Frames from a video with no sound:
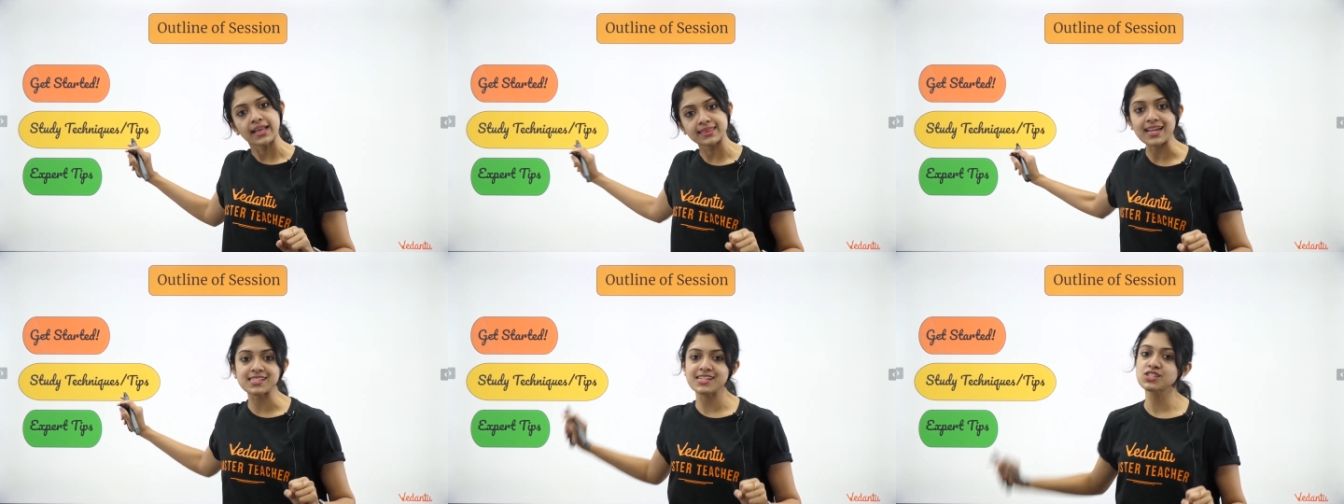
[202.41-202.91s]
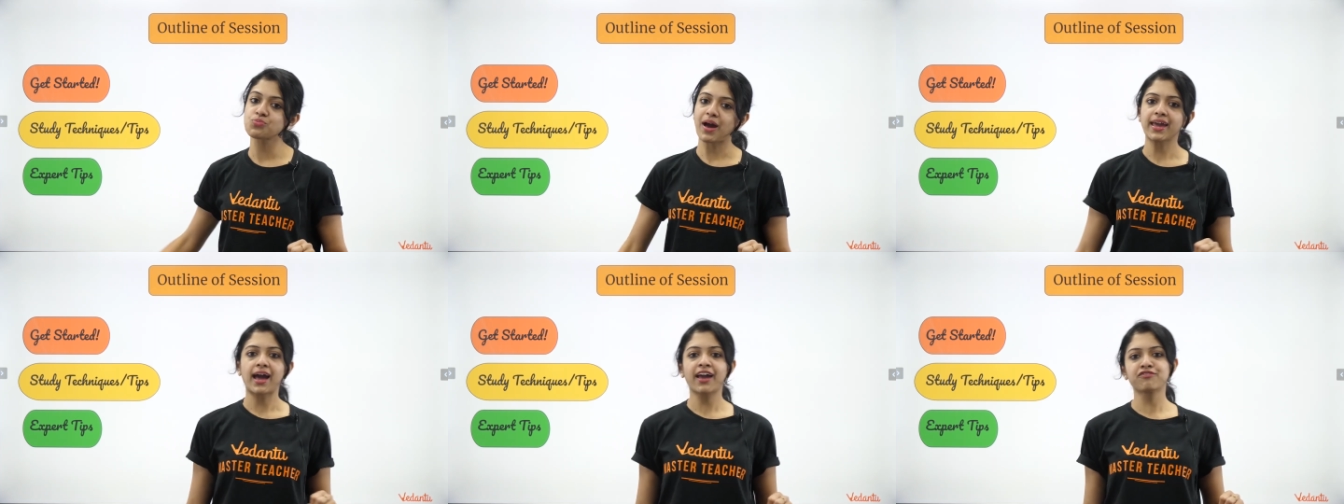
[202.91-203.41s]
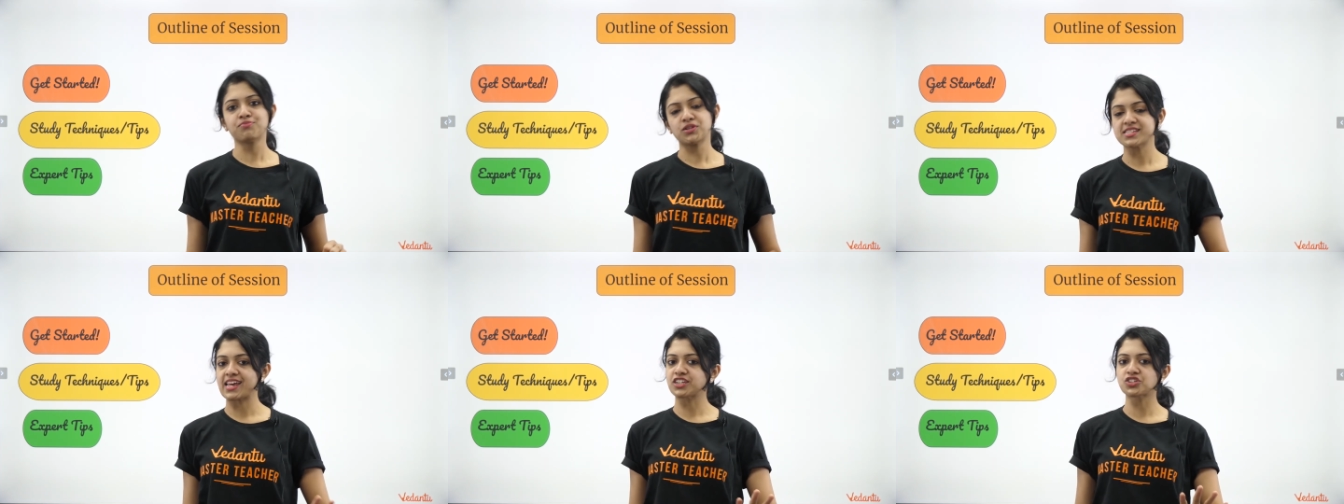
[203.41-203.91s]
that is why I have put
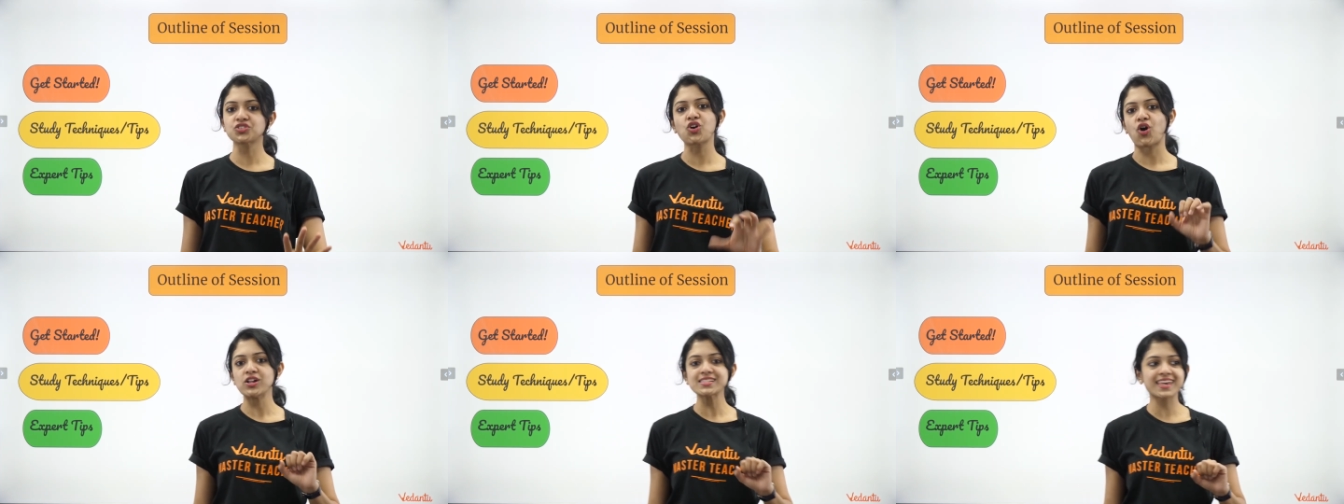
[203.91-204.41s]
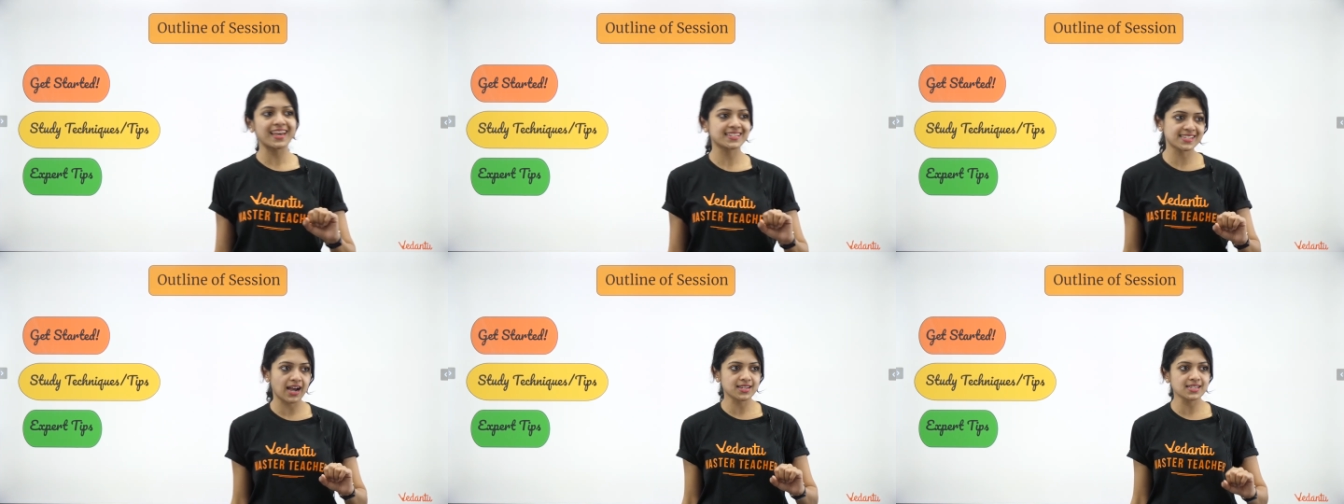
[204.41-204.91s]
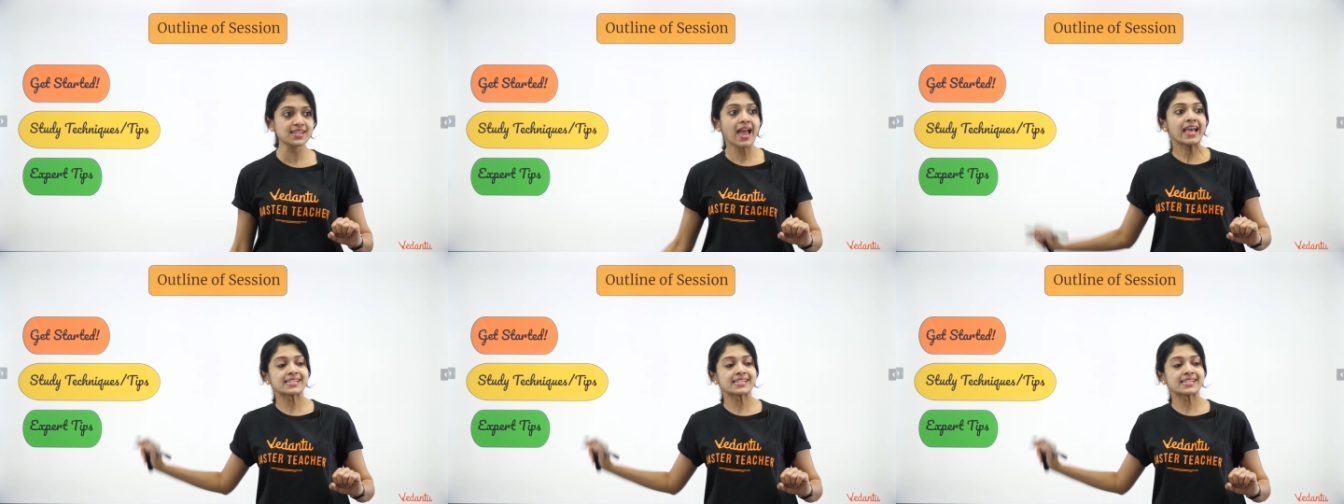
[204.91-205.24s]
a section called Get Started.